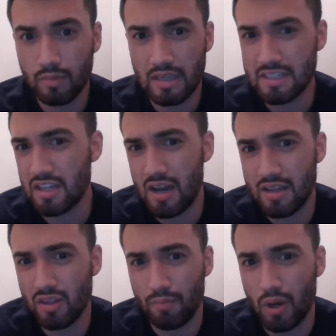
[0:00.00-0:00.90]
He's not
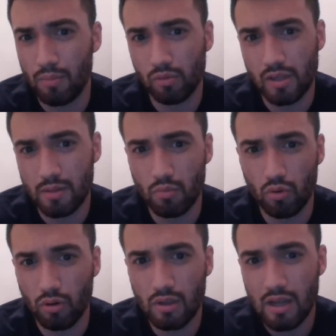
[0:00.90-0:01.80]
in the bubble
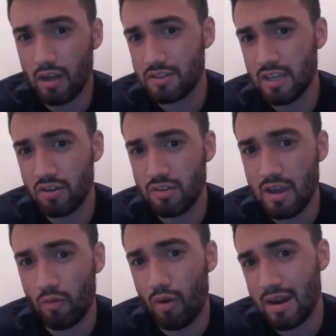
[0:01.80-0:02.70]
anymore. I'll tell you
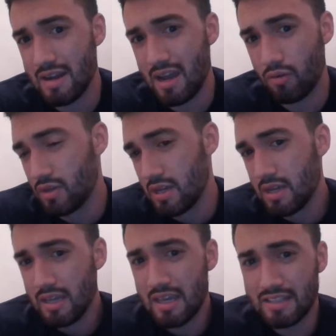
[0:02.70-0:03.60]
that right now.
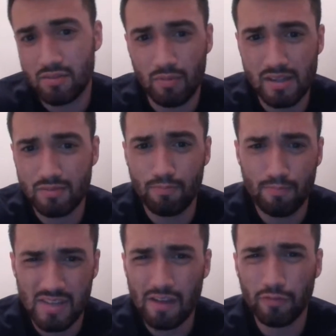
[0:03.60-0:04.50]
It's it's
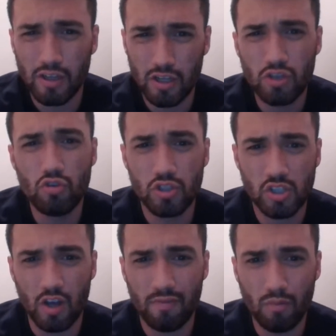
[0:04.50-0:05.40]
definitely a huge
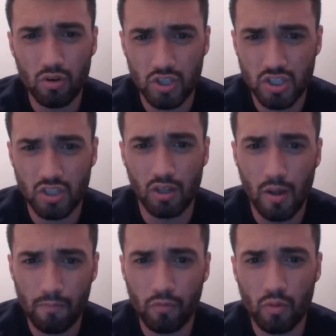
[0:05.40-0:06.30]
sophomore
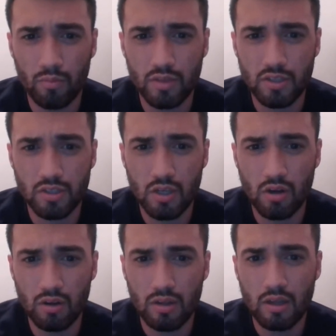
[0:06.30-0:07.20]
slump from this
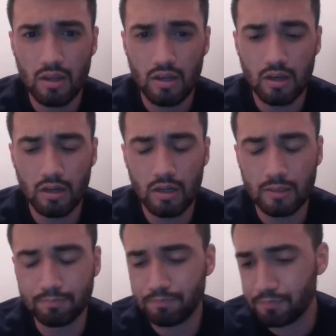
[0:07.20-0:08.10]
year.
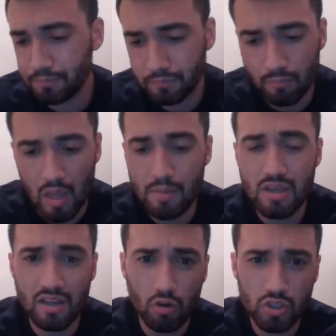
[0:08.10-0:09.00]
Um, maybe
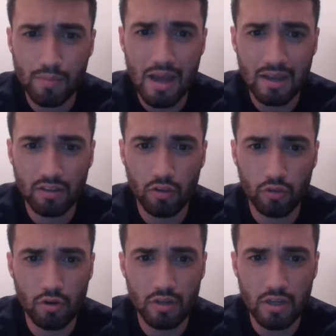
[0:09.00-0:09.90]
he goes back in the
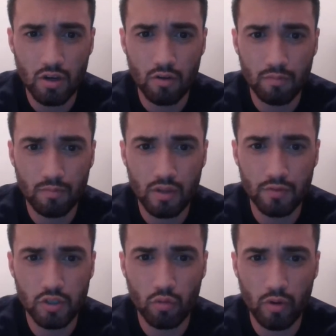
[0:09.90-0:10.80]
third year of
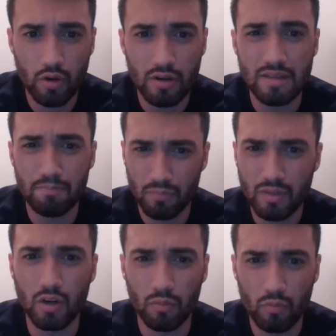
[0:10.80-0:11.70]
his career and he,
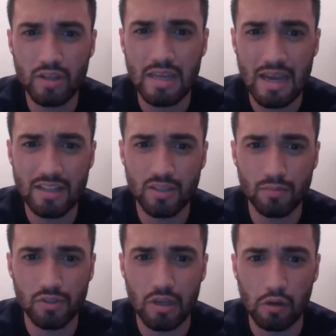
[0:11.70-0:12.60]
you know, regains
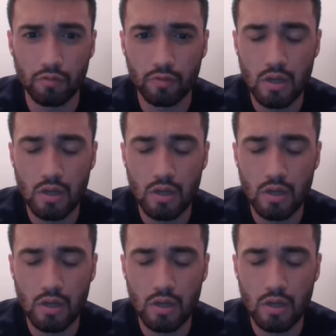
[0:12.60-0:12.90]
himself.